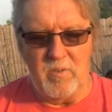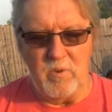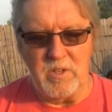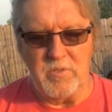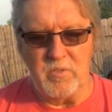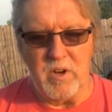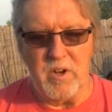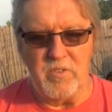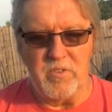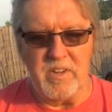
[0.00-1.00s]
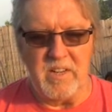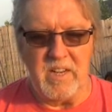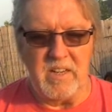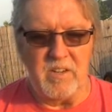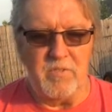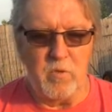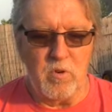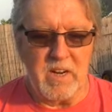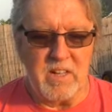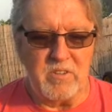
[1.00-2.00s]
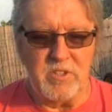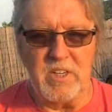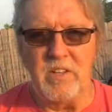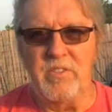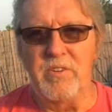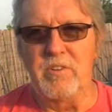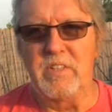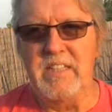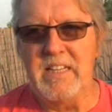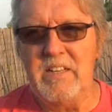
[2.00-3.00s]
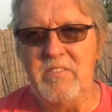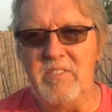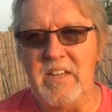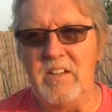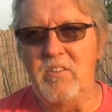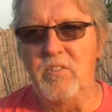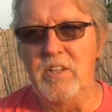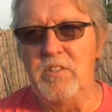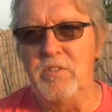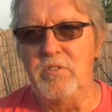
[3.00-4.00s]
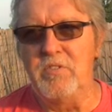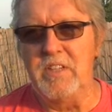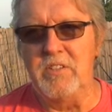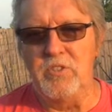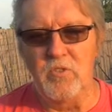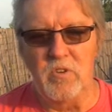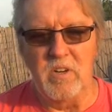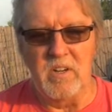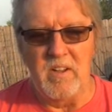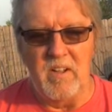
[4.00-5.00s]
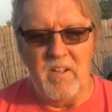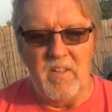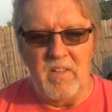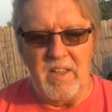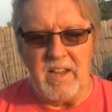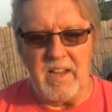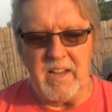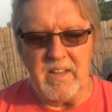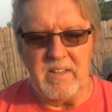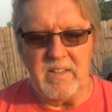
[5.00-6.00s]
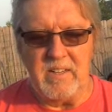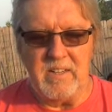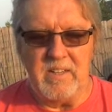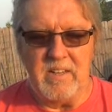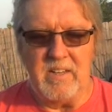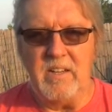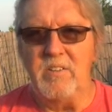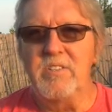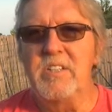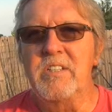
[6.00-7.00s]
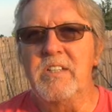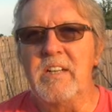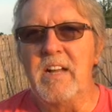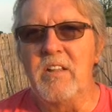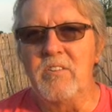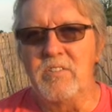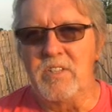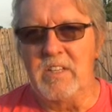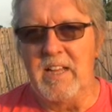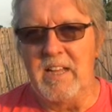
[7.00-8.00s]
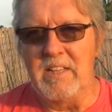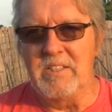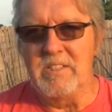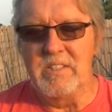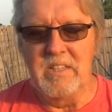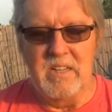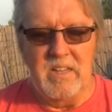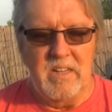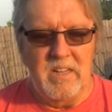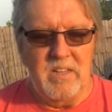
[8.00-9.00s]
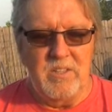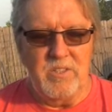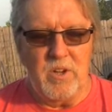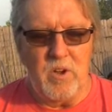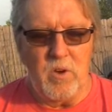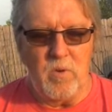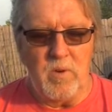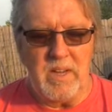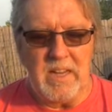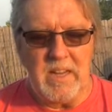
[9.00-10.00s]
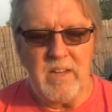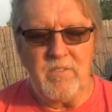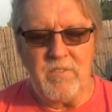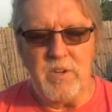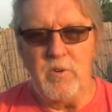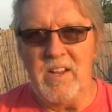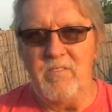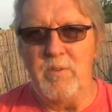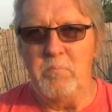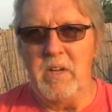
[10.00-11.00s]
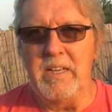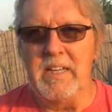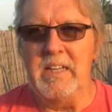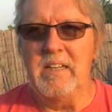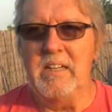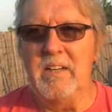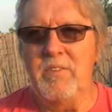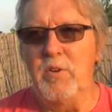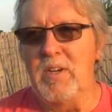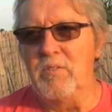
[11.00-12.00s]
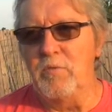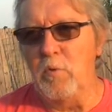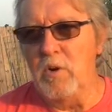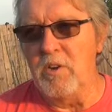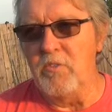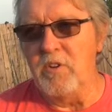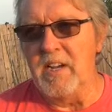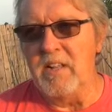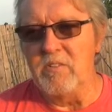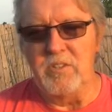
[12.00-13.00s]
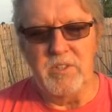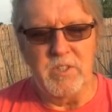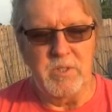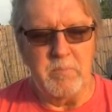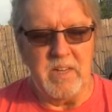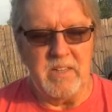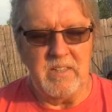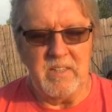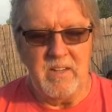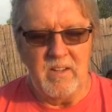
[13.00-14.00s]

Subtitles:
Whereas for $194, you get 13 feet. You're only 2 feet short, and you're $60 less. So if you have the money, if you had $400 to spend,